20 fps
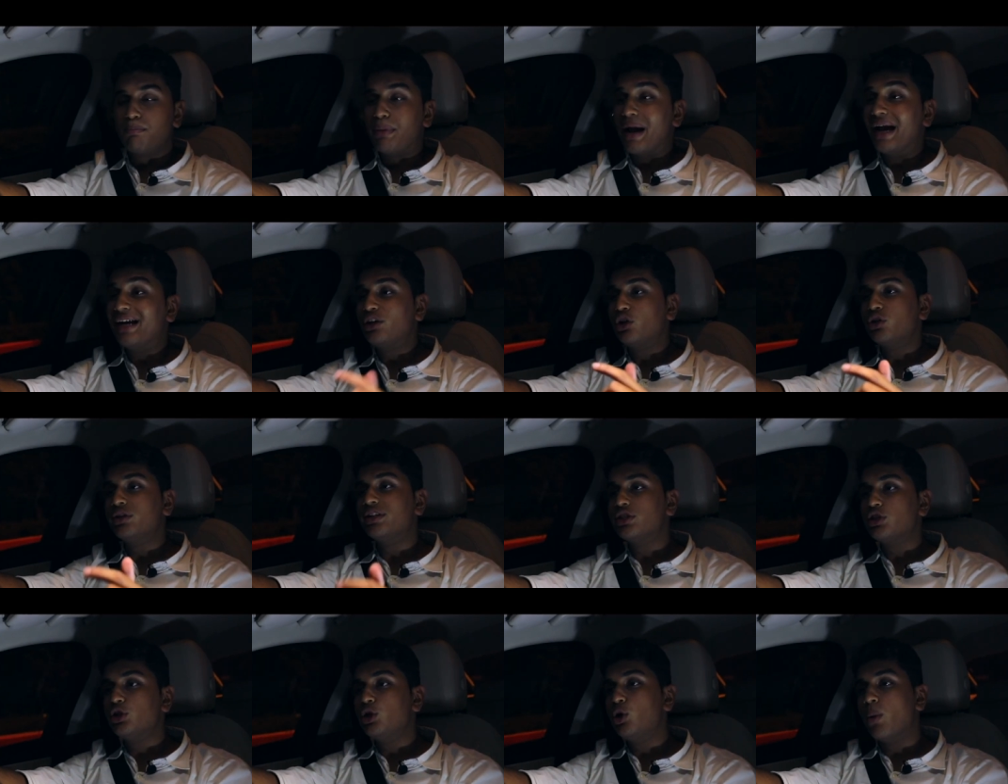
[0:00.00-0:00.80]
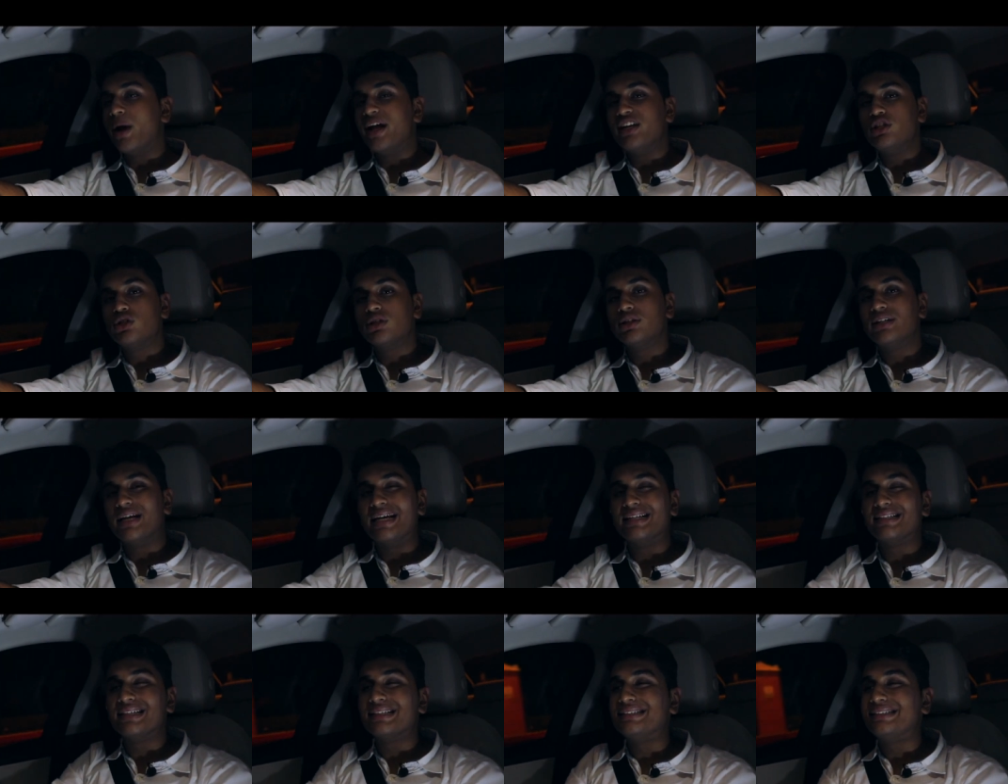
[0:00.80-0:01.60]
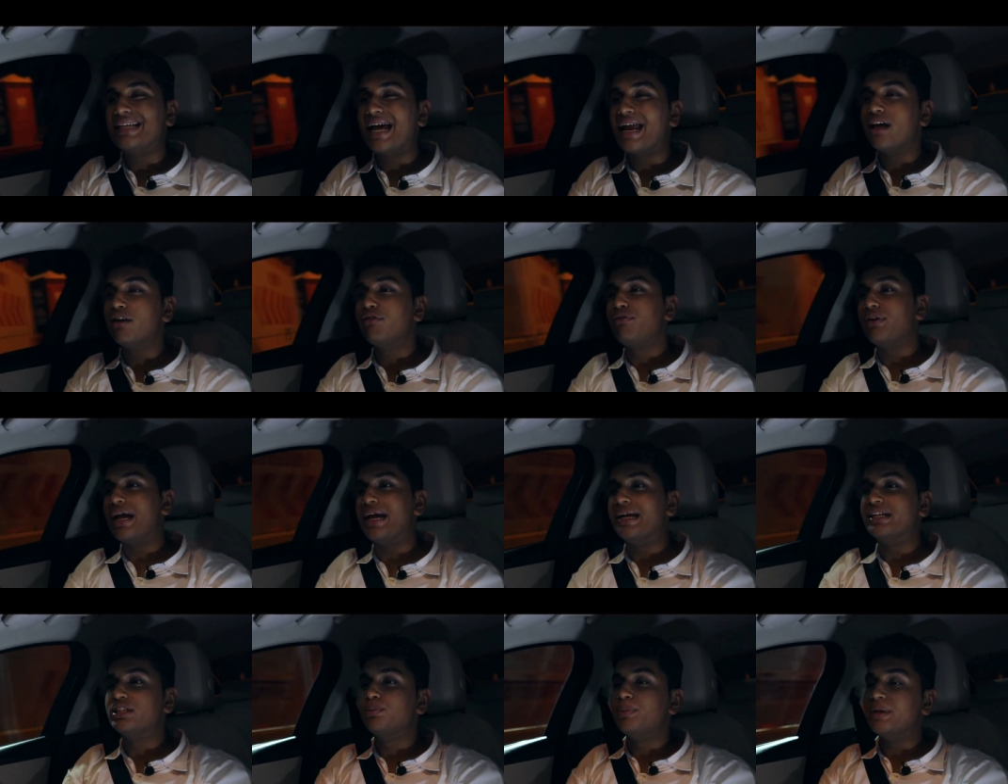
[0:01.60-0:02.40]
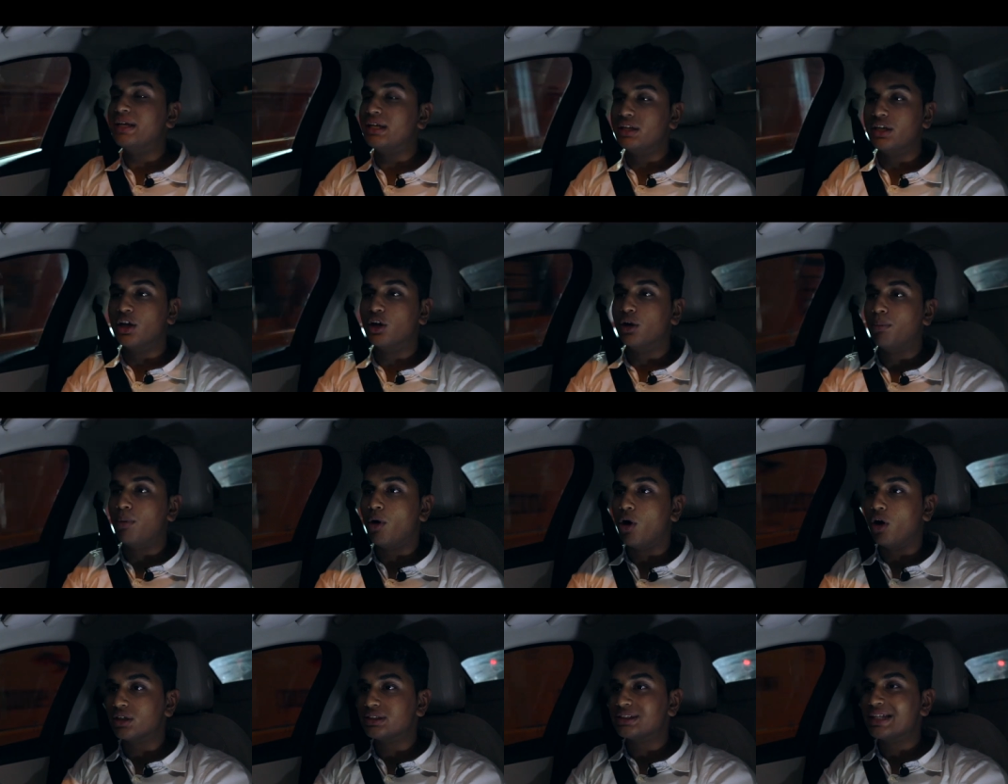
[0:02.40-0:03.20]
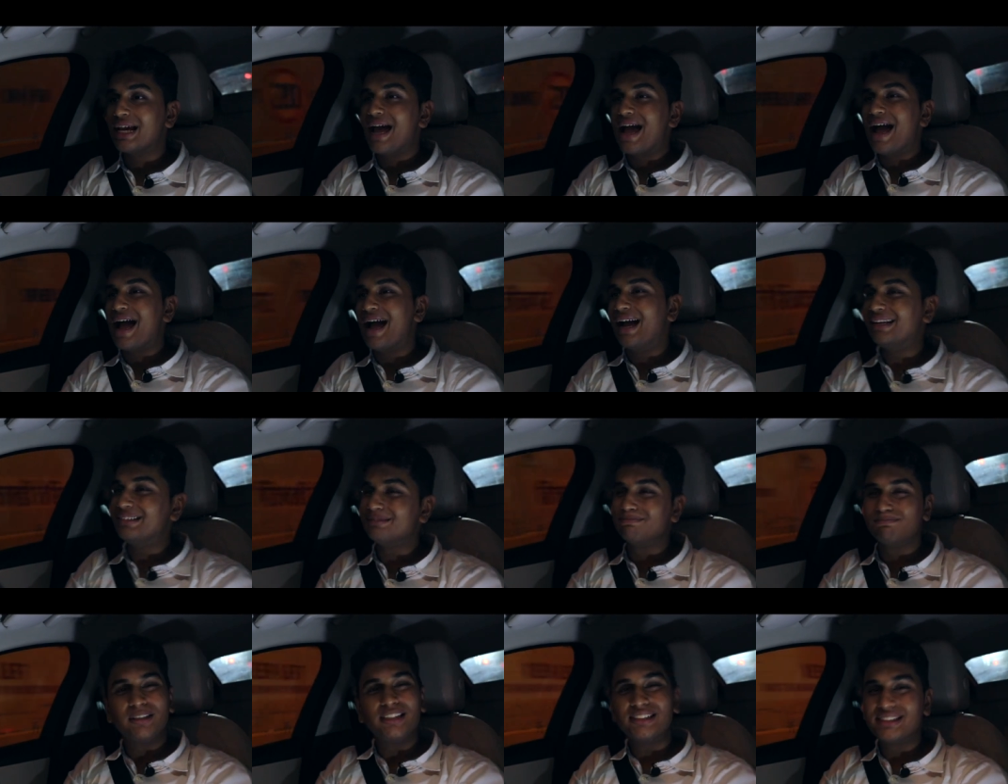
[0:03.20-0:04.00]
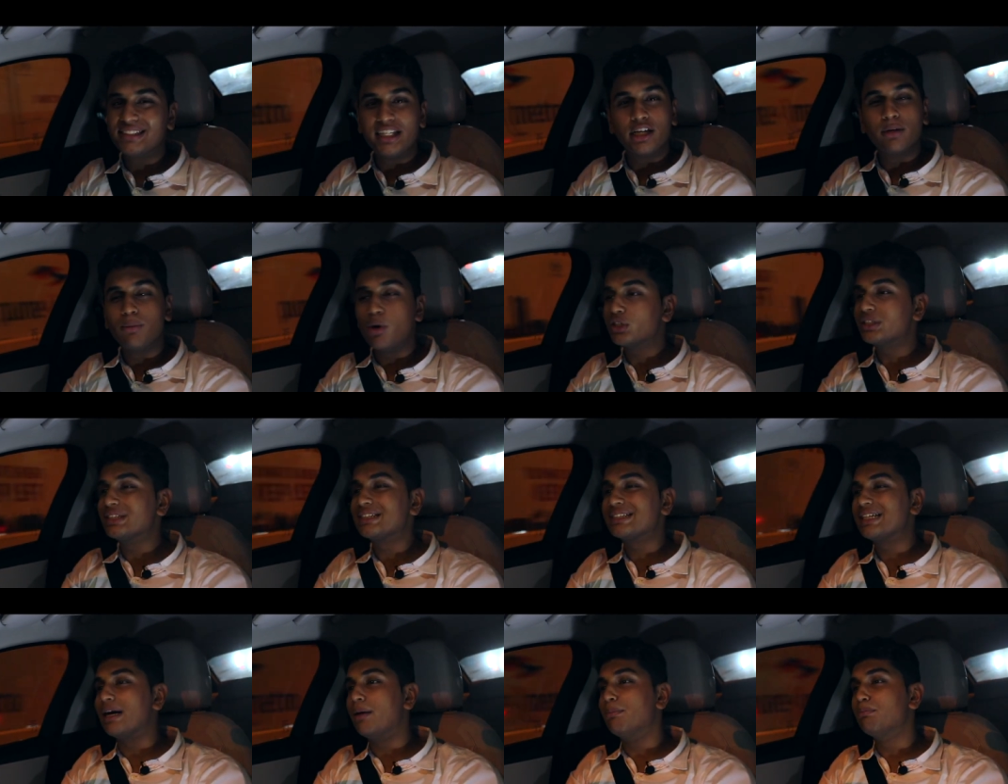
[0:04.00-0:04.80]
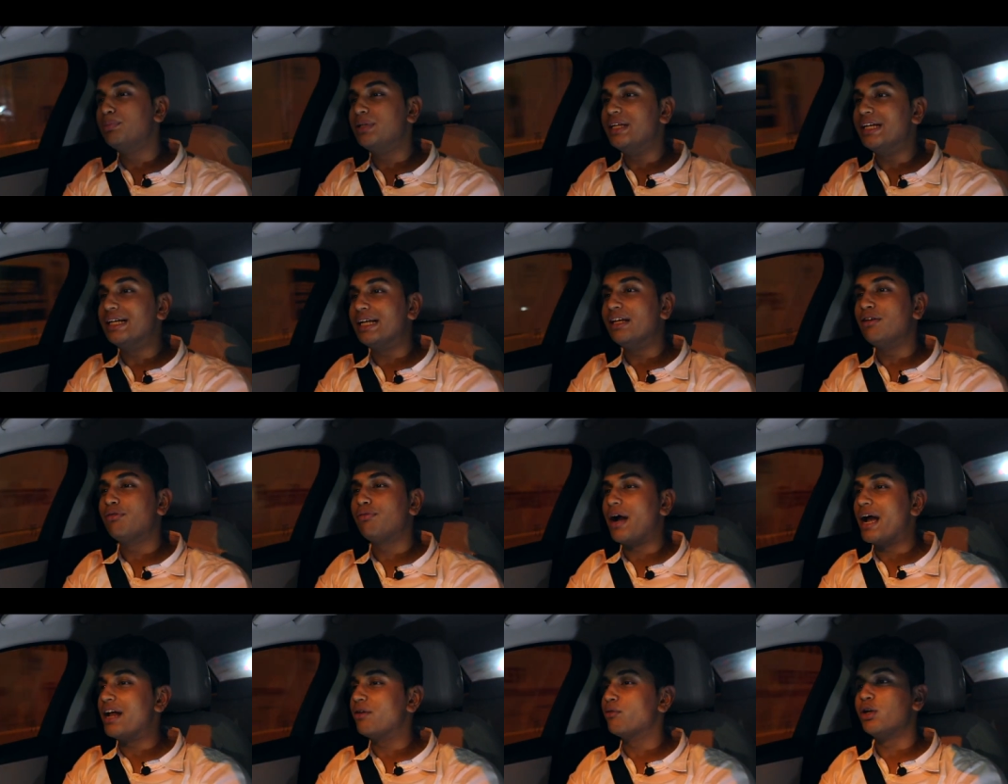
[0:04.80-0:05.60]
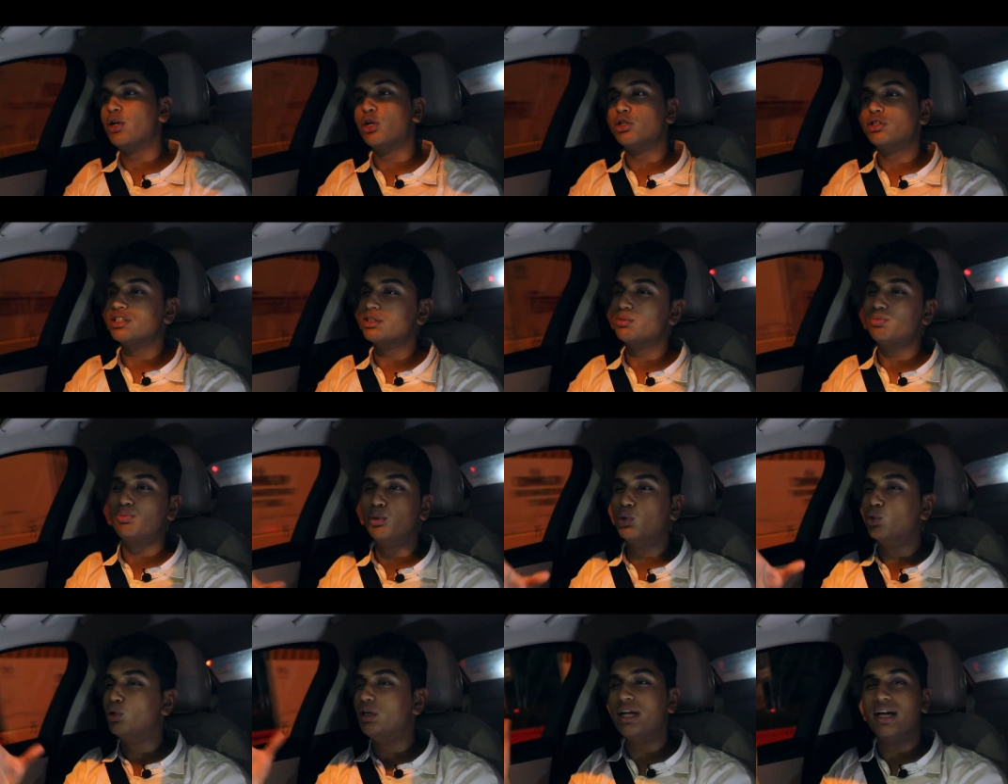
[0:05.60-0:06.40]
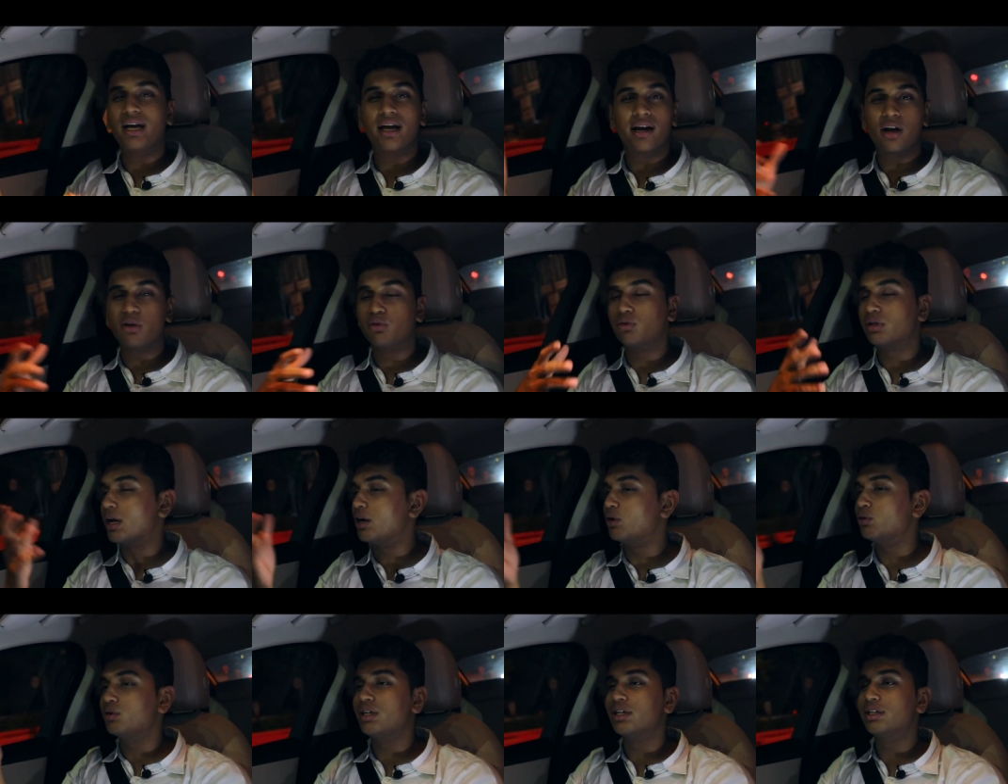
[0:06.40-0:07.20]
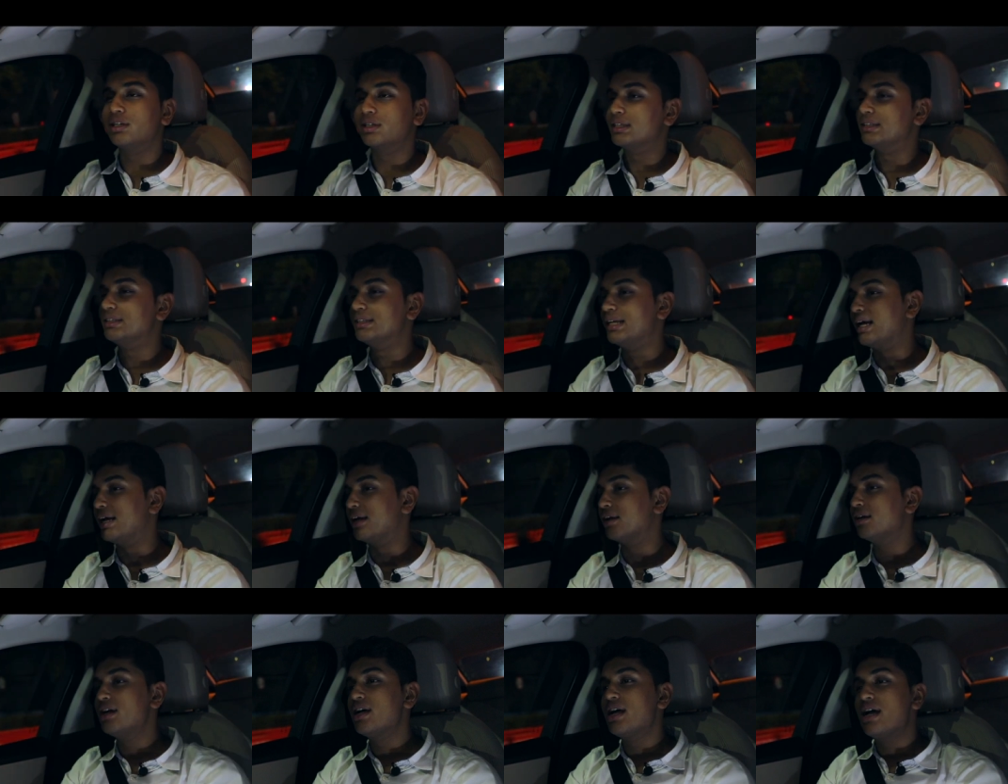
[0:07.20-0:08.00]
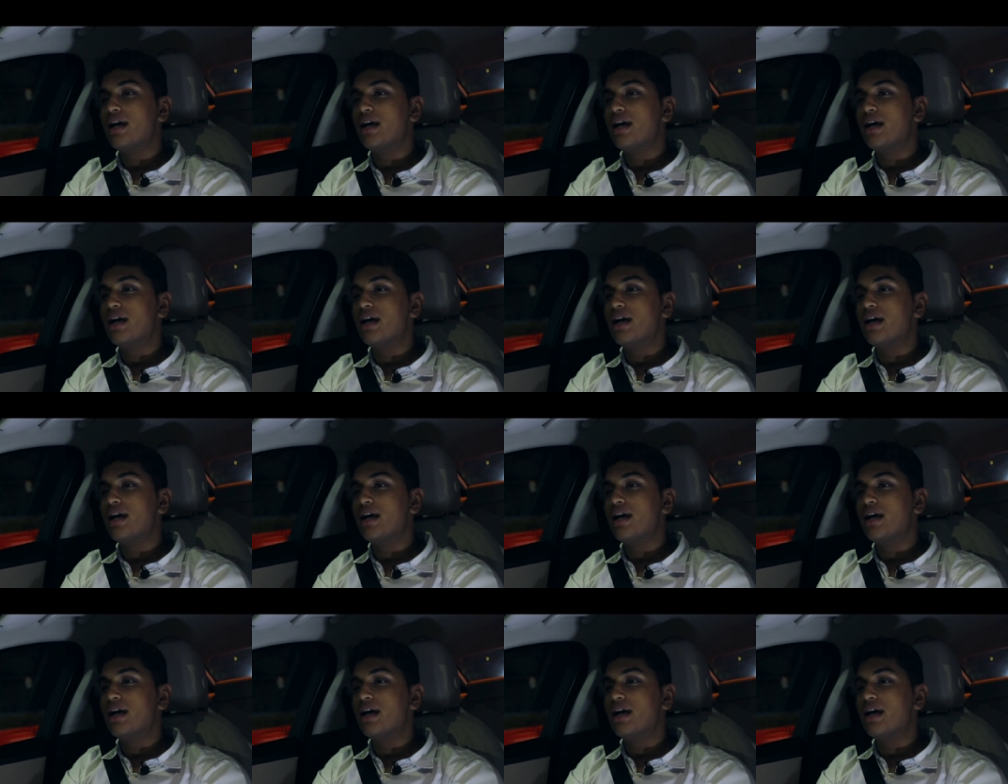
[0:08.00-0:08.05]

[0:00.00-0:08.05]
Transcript: Compared to this new engine is a Z F eight speed gearbox, and this gearbox is completely fine when you're just poodling around town here and there.